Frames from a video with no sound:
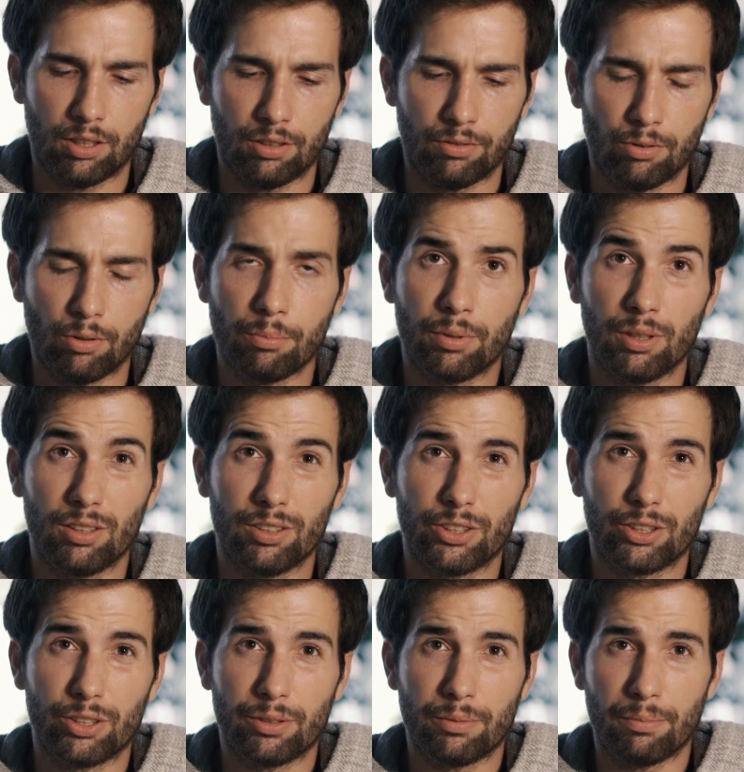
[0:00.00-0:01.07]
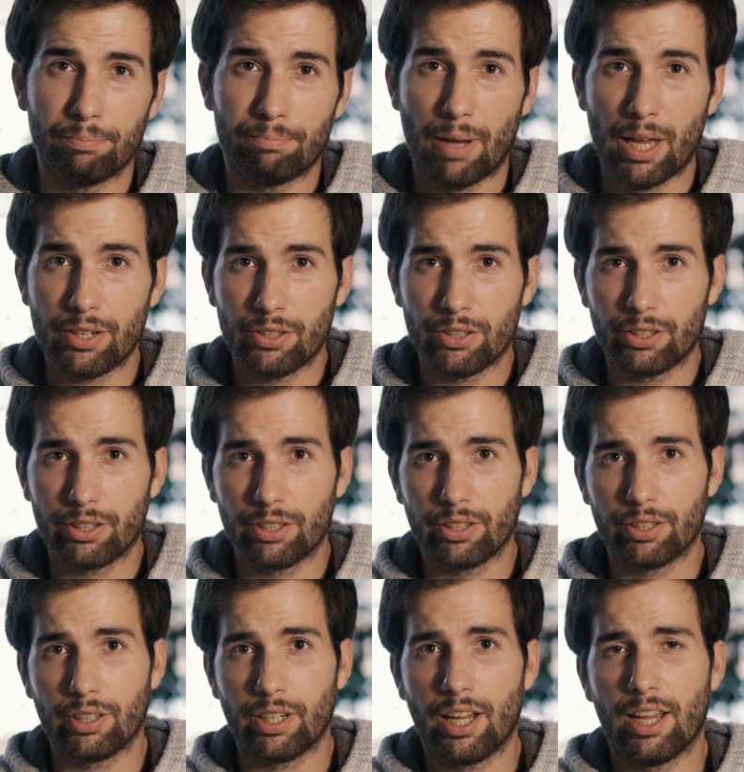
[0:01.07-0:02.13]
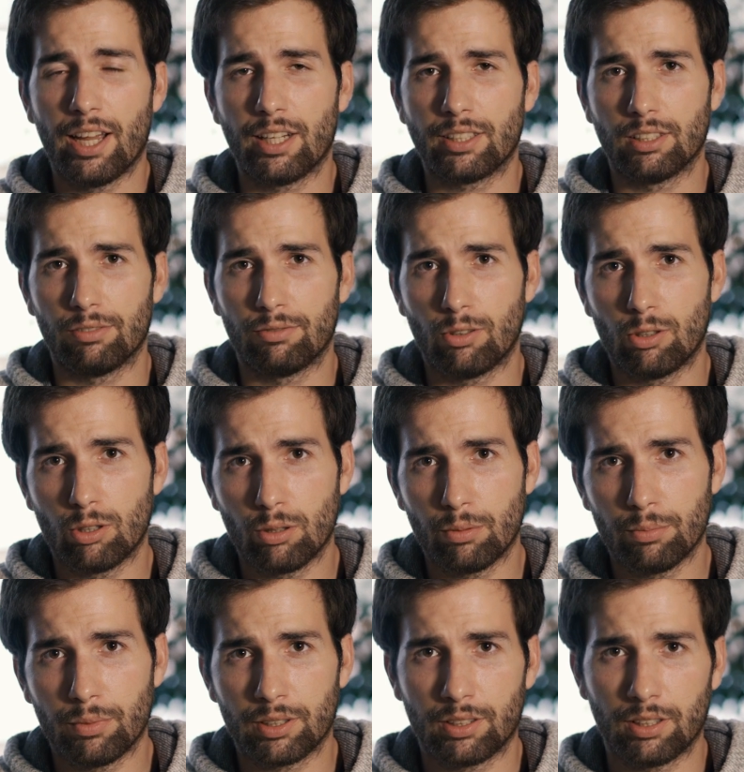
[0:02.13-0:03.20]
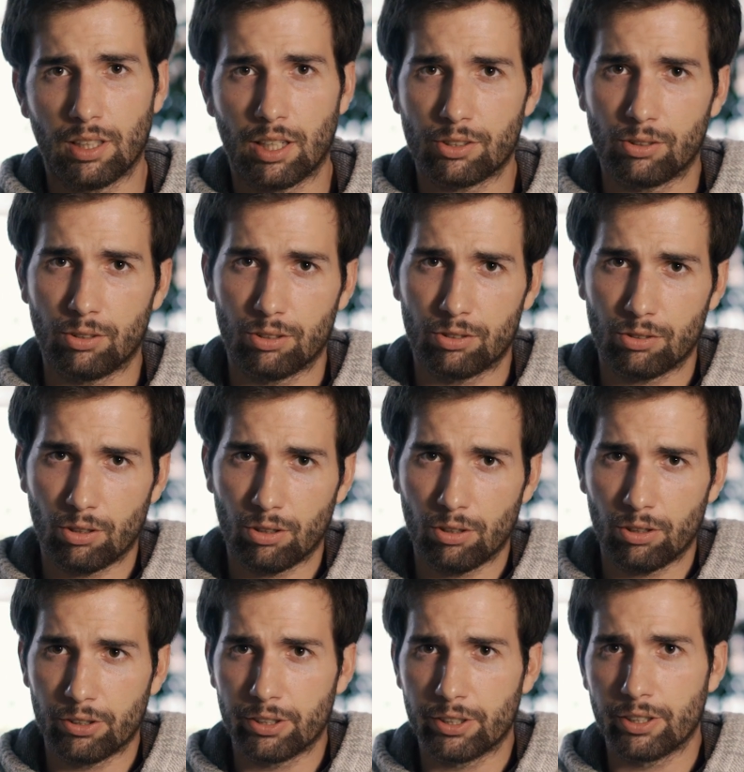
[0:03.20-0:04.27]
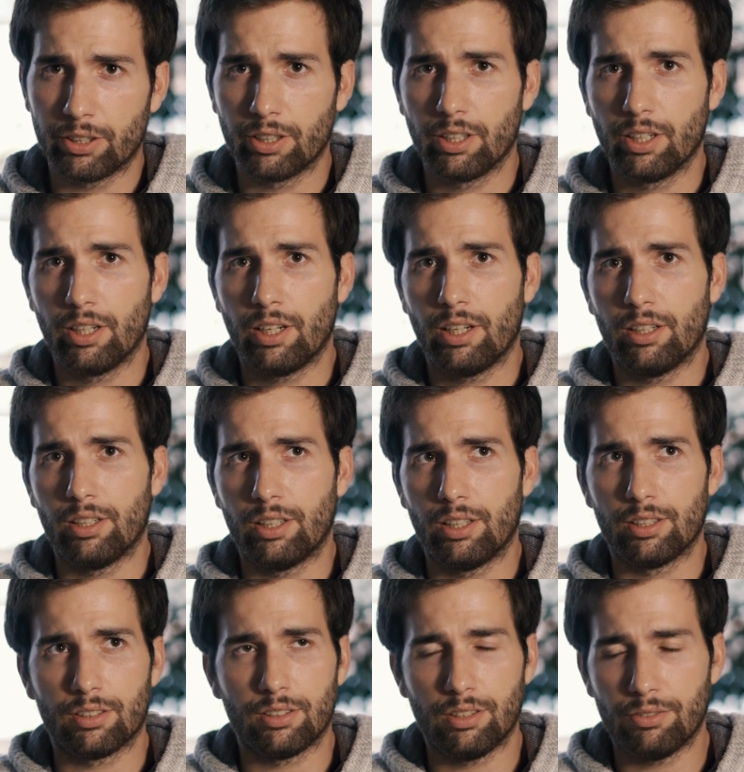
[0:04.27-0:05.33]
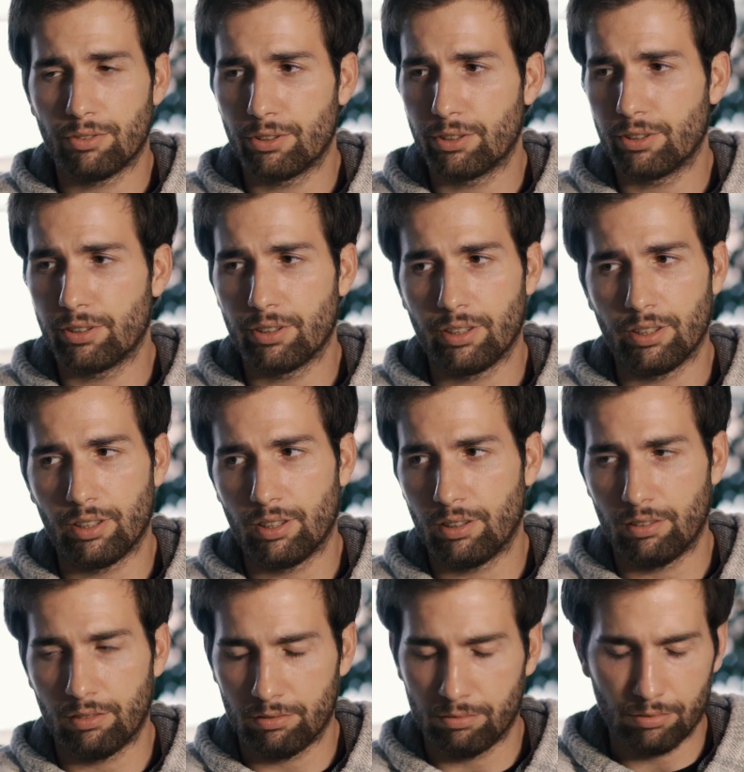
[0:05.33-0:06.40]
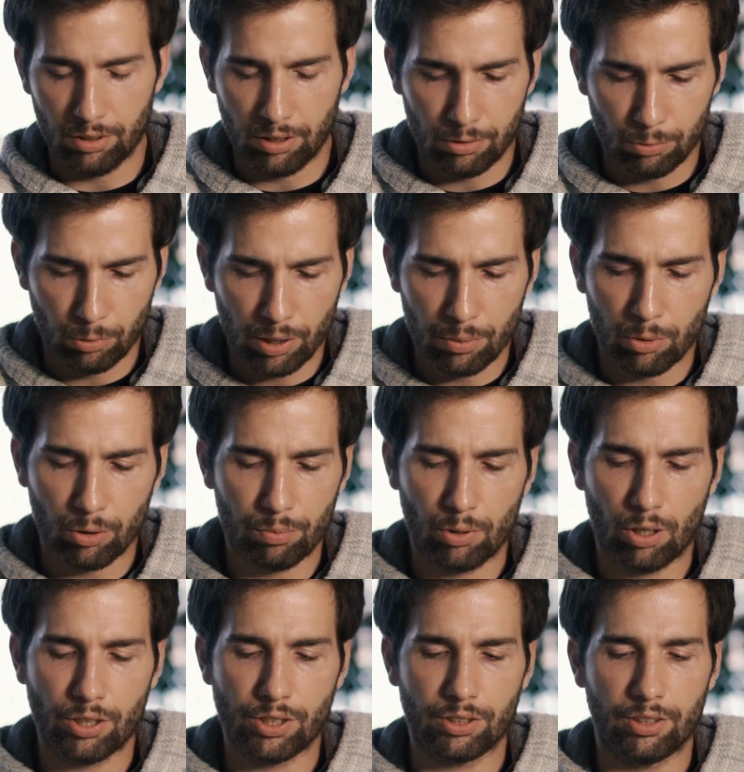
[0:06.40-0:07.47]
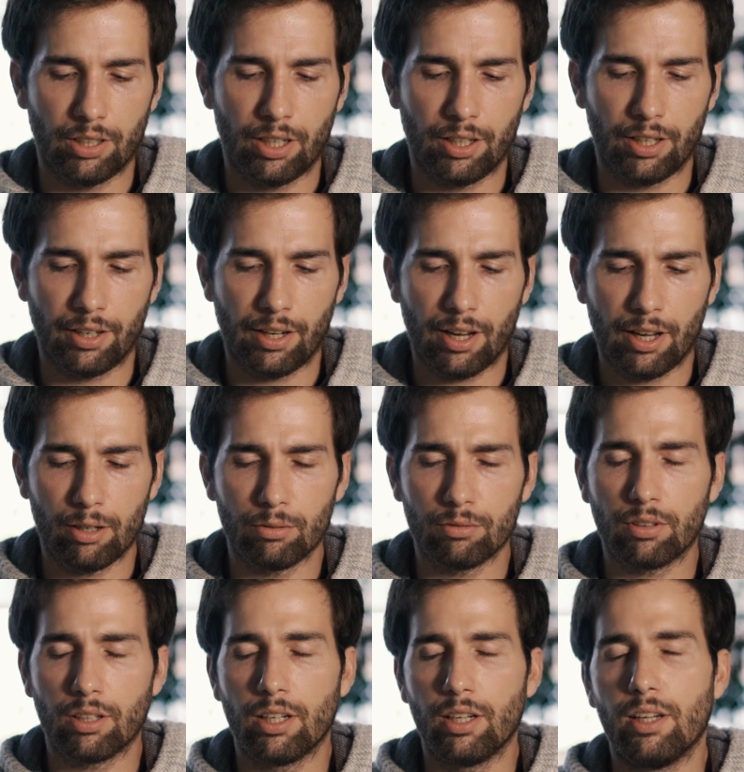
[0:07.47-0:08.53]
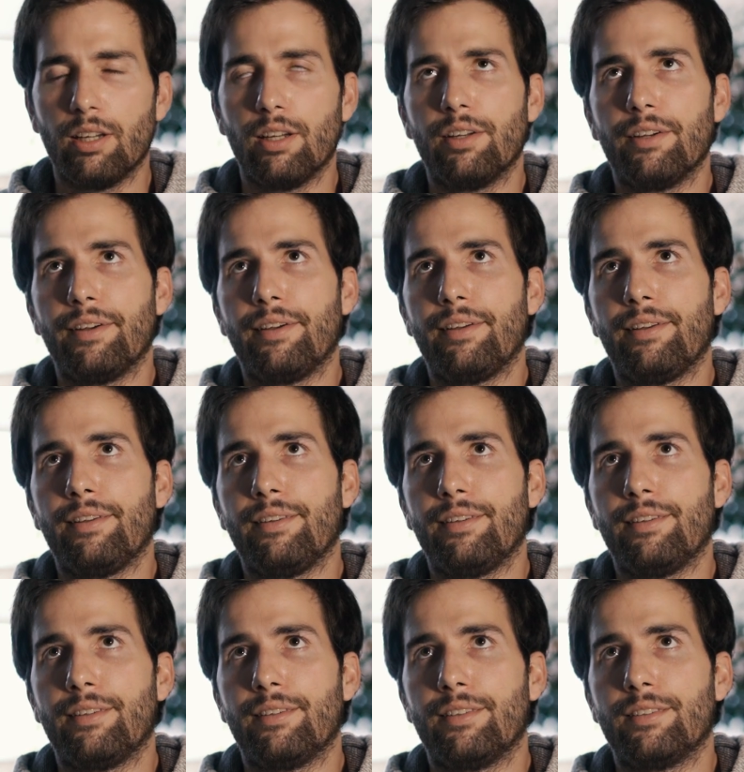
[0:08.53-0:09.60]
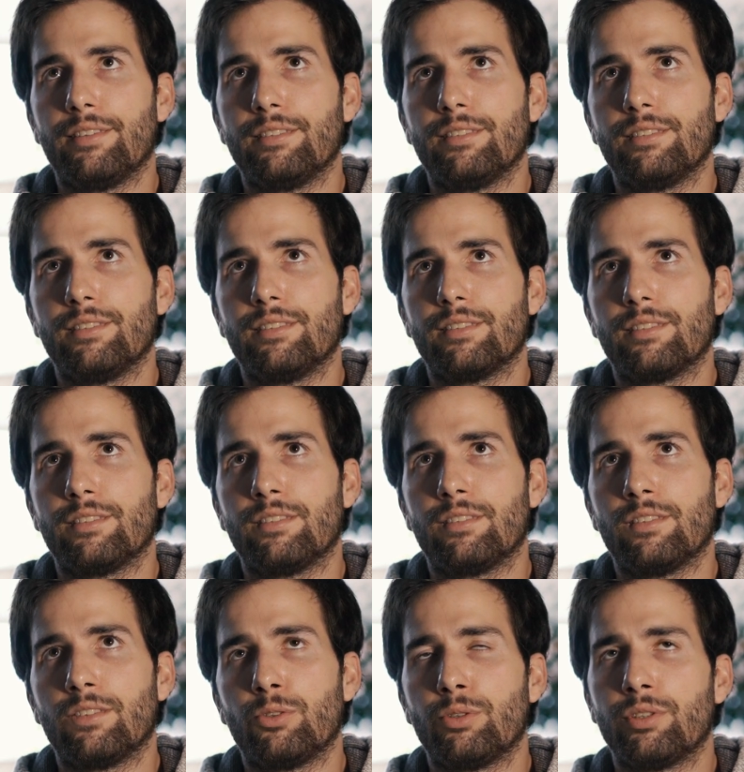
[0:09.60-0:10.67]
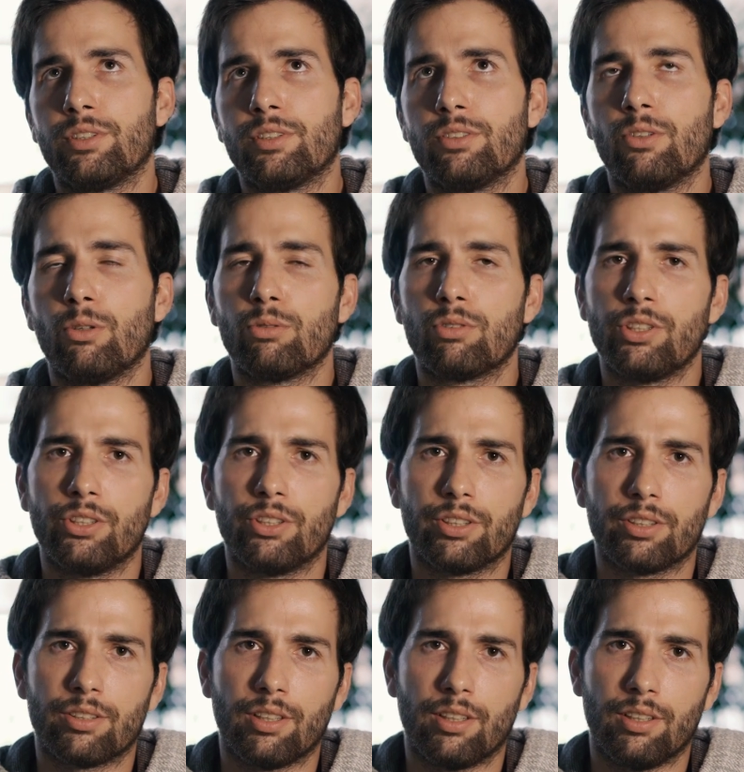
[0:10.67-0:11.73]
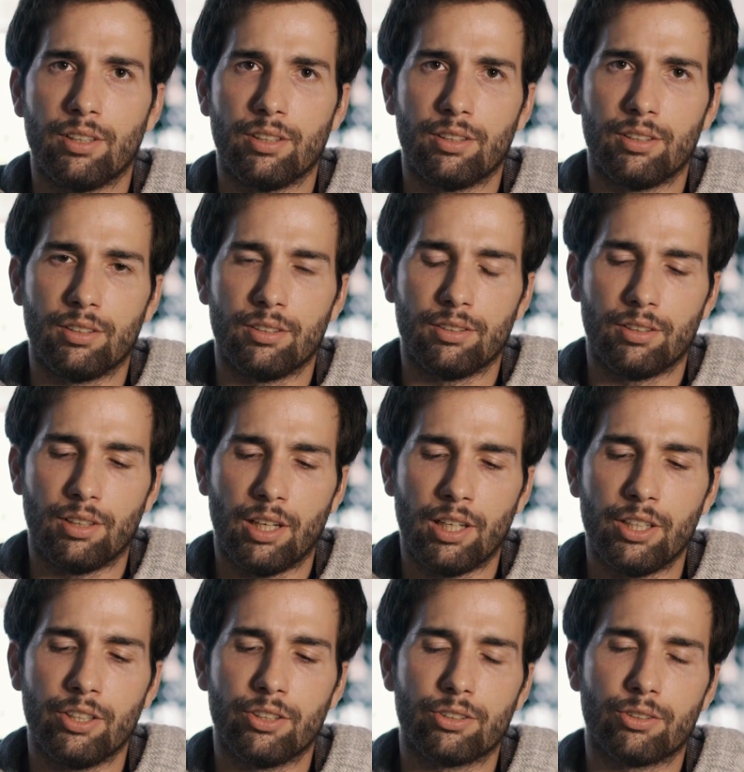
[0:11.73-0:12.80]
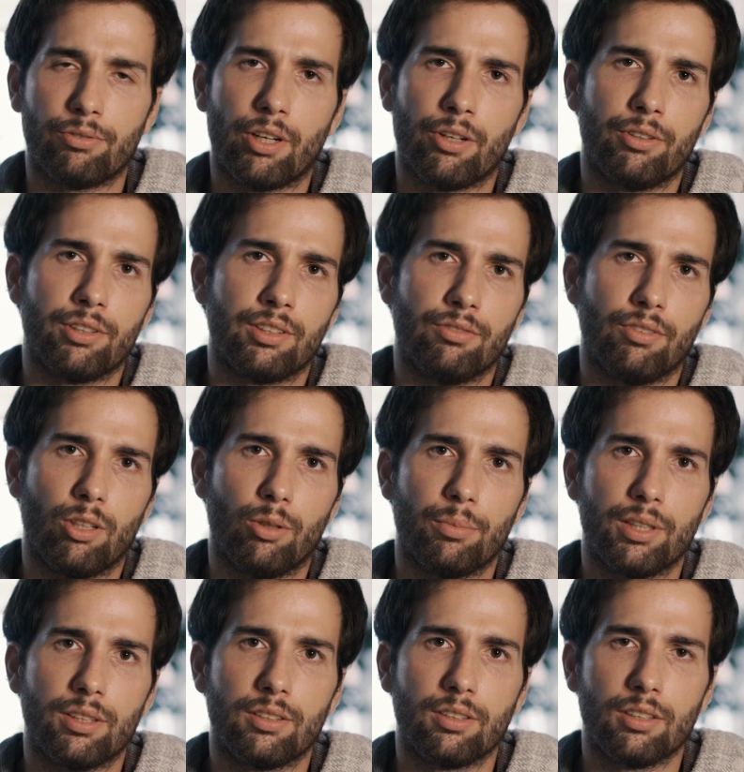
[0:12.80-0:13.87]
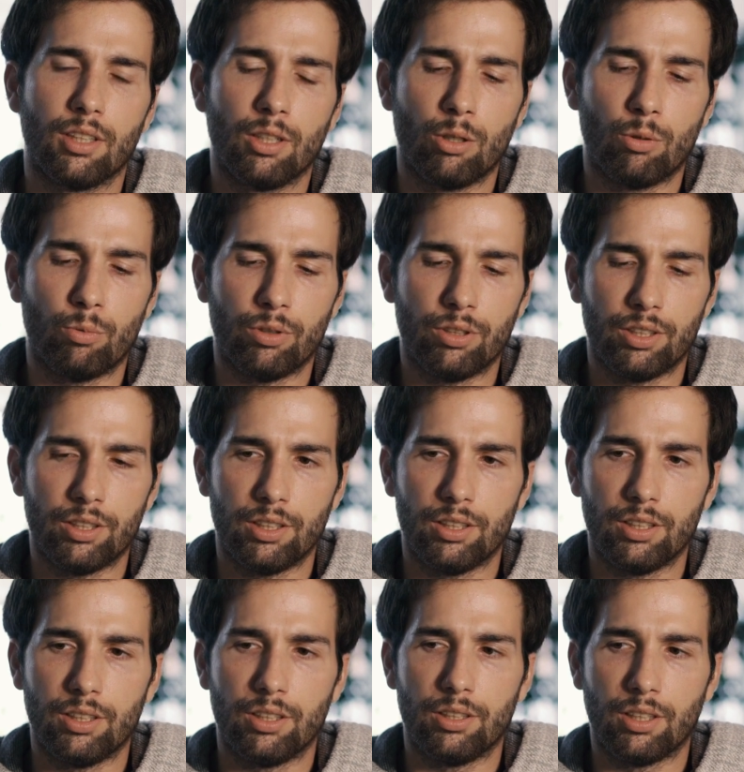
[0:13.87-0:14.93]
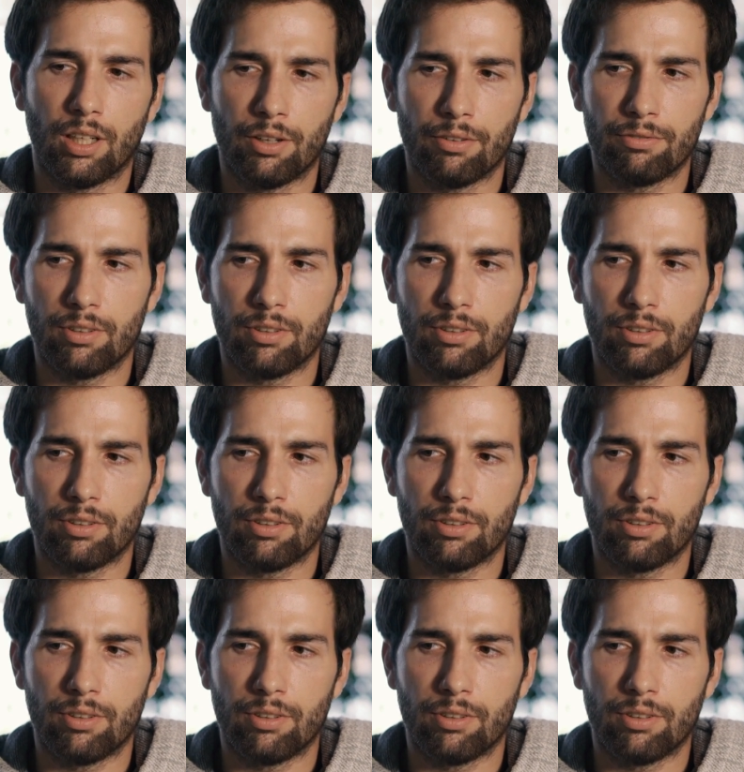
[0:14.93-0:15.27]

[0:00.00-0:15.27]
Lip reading: form builder, Bender, Excel form, Excel action controller, Sniffer, and way more projects that I can count. And during those years and 8 years of iOS development, we